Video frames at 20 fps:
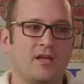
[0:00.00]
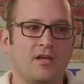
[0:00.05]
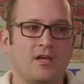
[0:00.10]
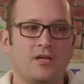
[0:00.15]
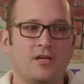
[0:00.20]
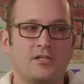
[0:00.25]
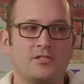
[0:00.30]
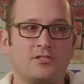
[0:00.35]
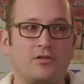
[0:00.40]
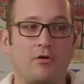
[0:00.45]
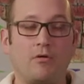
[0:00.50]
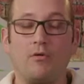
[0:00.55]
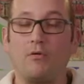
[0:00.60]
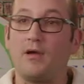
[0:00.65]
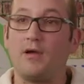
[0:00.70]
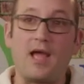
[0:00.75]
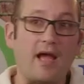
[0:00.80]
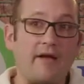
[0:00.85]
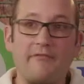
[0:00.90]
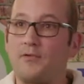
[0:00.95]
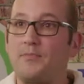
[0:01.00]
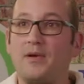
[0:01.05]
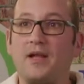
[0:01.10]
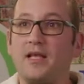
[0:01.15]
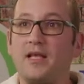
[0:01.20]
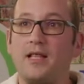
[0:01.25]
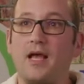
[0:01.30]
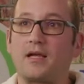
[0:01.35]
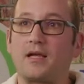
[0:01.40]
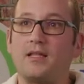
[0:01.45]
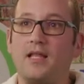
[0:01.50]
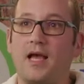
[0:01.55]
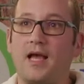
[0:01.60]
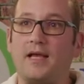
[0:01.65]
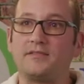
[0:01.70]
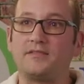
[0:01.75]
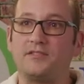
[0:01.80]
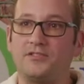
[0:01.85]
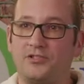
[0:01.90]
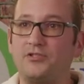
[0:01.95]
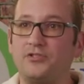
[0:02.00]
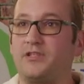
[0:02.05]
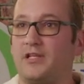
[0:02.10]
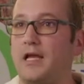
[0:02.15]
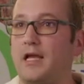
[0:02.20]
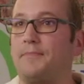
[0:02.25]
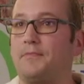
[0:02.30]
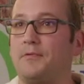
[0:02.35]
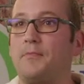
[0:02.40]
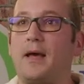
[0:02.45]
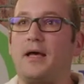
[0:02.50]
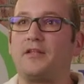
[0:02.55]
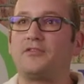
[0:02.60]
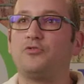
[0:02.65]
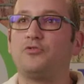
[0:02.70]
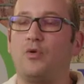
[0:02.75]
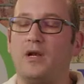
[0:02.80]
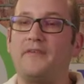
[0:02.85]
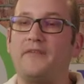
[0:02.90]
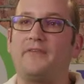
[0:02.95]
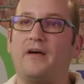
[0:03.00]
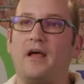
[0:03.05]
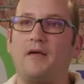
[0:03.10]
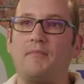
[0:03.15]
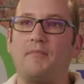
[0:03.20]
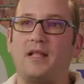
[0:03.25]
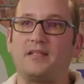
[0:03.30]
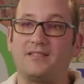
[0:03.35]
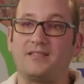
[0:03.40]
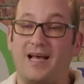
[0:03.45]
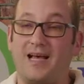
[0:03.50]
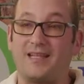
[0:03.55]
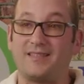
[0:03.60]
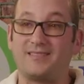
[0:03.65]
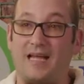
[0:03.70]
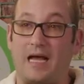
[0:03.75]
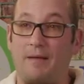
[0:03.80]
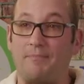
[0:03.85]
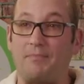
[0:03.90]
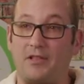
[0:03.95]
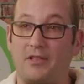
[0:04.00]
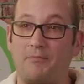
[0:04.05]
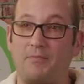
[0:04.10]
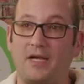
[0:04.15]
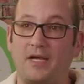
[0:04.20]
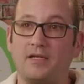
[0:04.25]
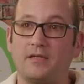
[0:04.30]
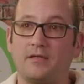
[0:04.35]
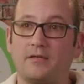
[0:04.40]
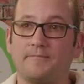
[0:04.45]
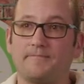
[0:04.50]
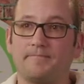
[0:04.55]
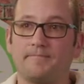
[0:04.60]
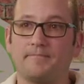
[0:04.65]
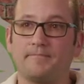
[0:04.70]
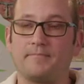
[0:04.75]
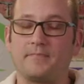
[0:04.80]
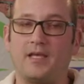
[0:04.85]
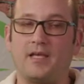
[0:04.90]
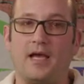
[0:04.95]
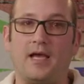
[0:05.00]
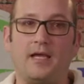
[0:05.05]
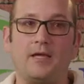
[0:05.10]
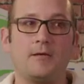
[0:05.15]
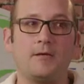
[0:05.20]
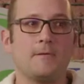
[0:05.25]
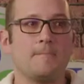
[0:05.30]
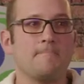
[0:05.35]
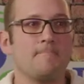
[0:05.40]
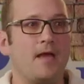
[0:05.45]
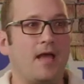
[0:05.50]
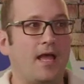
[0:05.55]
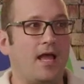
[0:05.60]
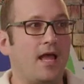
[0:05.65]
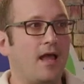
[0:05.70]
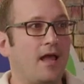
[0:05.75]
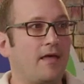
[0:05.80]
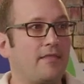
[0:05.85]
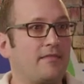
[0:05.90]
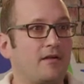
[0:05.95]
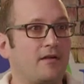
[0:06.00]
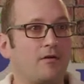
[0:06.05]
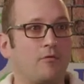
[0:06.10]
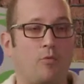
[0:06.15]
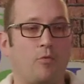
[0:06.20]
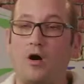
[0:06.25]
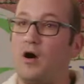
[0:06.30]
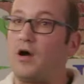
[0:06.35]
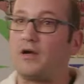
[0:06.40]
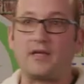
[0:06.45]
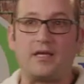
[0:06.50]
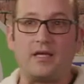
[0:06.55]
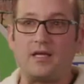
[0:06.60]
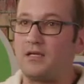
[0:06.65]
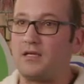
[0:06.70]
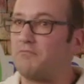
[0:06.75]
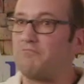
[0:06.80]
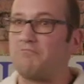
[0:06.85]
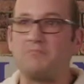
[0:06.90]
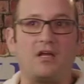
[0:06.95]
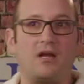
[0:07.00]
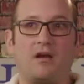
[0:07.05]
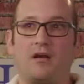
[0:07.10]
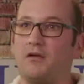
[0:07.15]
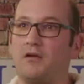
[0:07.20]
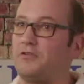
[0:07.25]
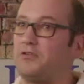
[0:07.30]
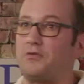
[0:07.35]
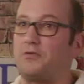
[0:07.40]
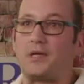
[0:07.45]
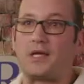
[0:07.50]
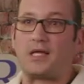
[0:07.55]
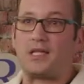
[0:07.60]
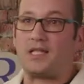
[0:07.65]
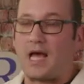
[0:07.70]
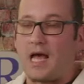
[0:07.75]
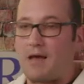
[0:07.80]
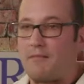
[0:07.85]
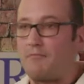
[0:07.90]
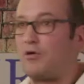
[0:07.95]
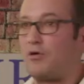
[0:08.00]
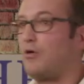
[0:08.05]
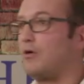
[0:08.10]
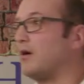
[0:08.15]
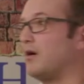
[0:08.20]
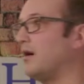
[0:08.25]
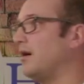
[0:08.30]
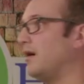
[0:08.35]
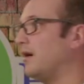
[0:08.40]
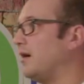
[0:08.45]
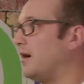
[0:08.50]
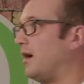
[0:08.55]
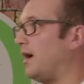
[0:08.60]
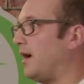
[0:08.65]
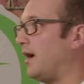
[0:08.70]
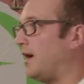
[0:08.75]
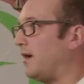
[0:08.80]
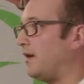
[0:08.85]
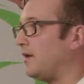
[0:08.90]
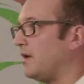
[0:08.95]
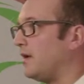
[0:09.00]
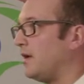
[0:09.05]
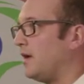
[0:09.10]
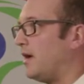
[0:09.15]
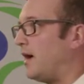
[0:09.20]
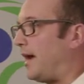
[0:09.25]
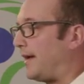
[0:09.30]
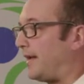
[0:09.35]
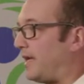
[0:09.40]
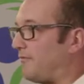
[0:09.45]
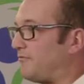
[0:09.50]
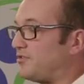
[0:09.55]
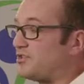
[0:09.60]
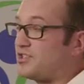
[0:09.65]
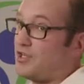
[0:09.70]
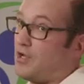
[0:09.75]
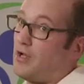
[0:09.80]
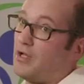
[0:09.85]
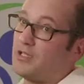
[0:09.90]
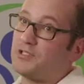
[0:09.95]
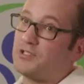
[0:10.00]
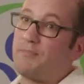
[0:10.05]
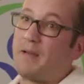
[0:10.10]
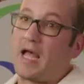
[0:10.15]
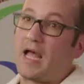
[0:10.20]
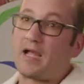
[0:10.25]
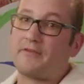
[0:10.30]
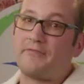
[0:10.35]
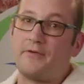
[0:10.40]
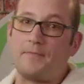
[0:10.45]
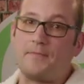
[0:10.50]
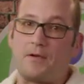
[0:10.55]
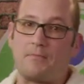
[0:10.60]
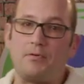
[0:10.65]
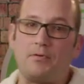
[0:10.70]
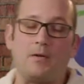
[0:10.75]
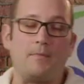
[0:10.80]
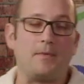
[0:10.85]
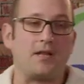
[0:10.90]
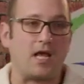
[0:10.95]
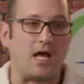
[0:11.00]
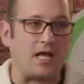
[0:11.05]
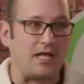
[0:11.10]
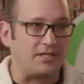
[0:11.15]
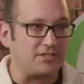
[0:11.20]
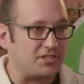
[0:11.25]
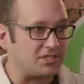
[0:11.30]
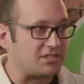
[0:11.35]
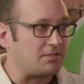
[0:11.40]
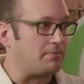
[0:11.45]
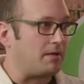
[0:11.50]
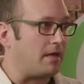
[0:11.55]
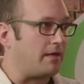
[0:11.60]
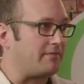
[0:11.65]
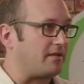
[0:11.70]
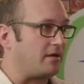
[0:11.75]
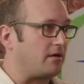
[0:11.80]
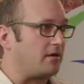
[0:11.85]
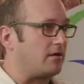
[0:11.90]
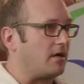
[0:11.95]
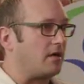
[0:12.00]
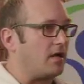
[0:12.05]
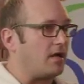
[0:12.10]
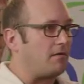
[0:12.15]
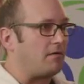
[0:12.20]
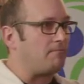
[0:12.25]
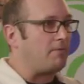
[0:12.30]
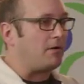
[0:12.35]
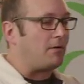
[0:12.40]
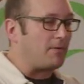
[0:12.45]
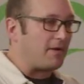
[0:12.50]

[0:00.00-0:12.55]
so everybody in that class is usually up to about 25 minutes nonstop on the bike okay? And they're walking, they're doing a lot more. Uh, I get results back from their pulmonologist about their uh, pulmonary